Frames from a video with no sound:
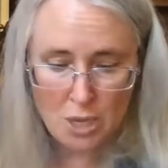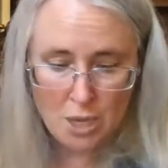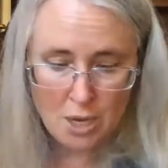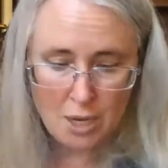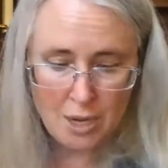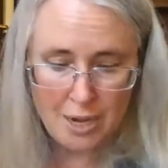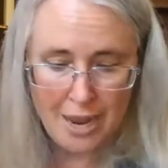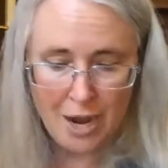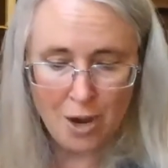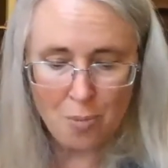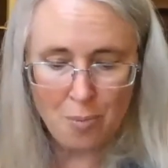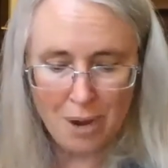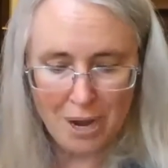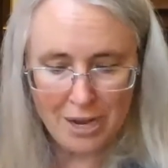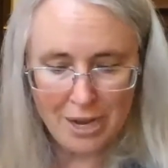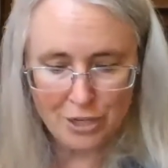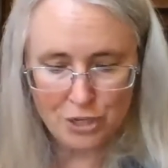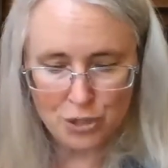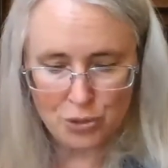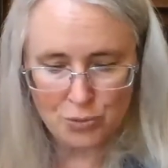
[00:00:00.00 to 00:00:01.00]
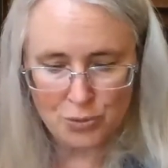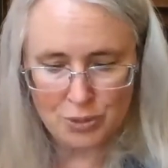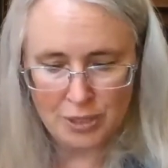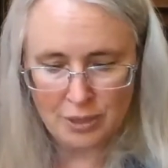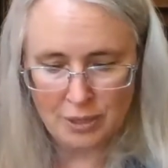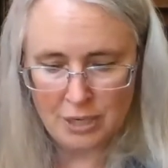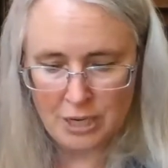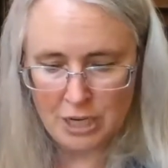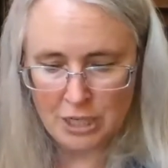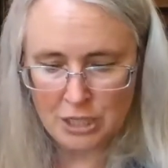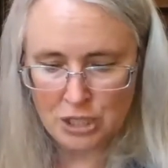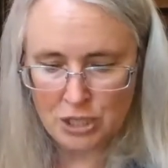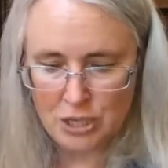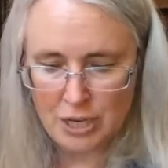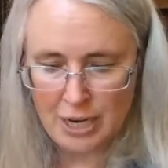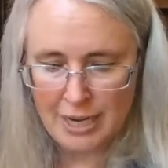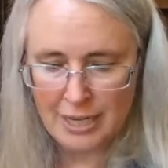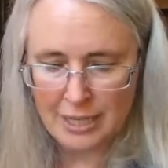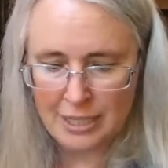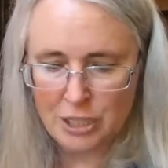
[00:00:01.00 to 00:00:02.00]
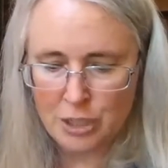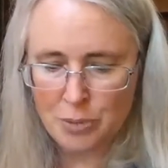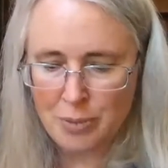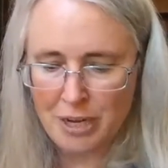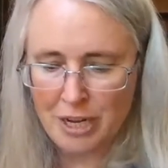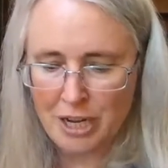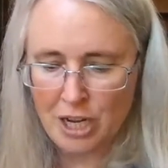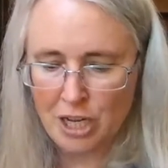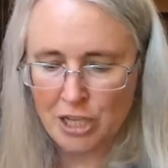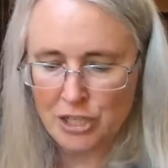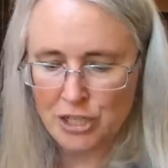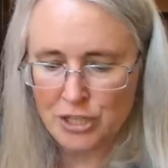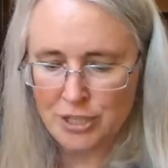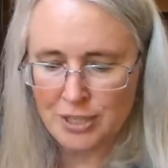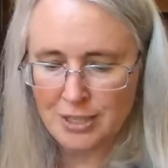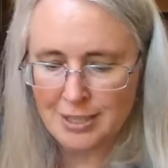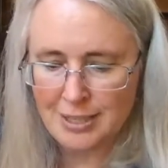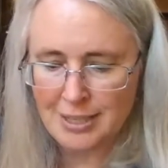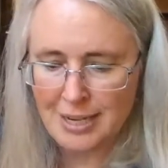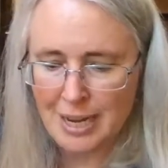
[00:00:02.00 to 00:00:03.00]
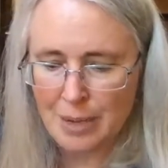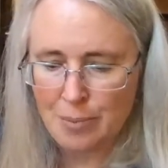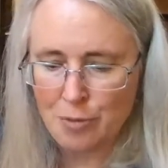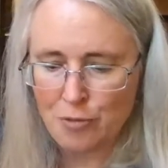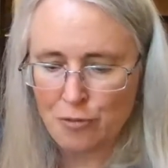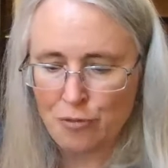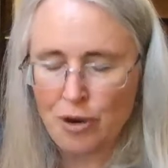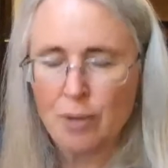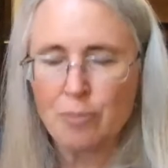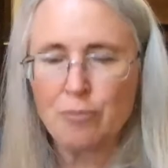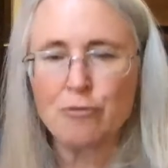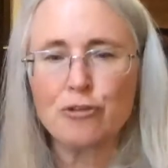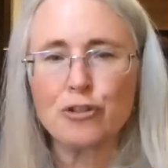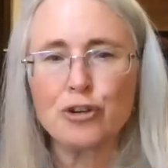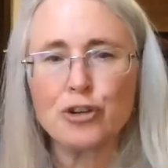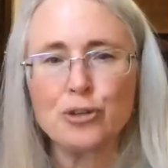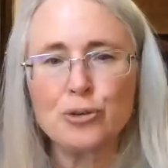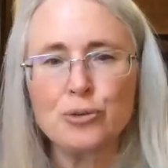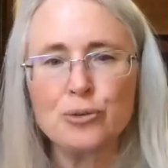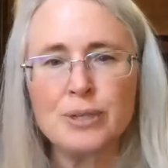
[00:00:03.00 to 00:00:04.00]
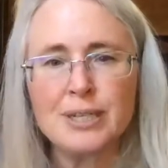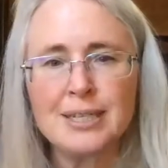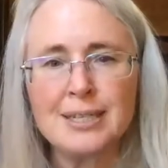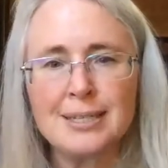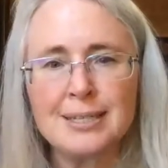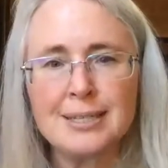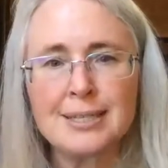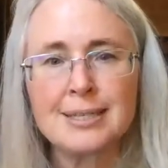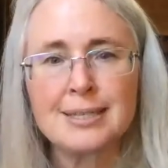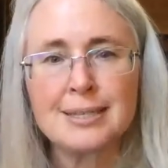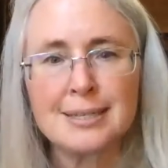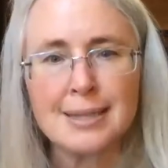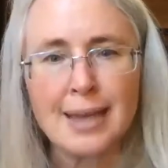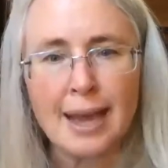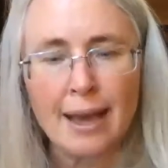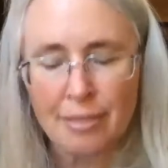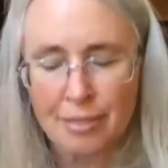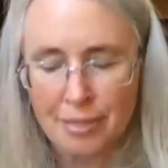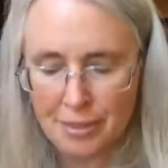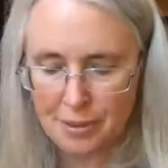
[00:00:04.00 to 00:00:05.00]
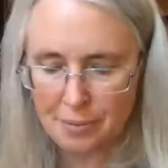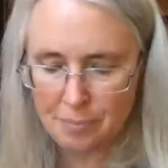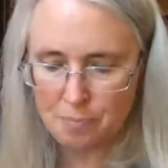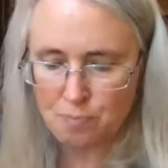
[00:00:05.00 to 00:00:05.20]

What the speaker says: "Now, mind you," said the doctor, "I clear my conscience. The name of rum for you is death."